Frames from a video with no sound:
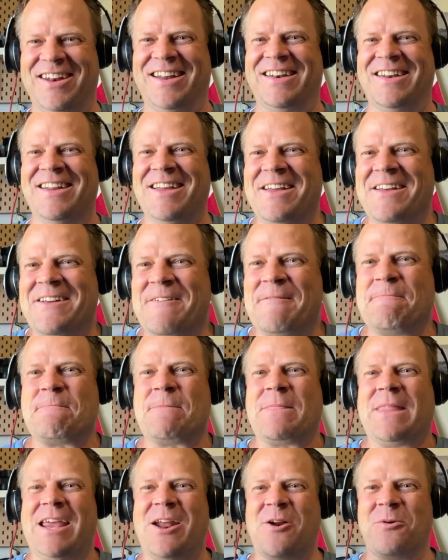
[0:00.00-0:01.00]
And
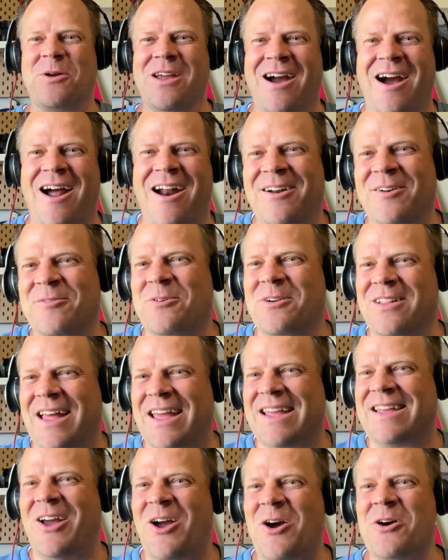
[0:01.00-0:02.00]
here we are, and we're like,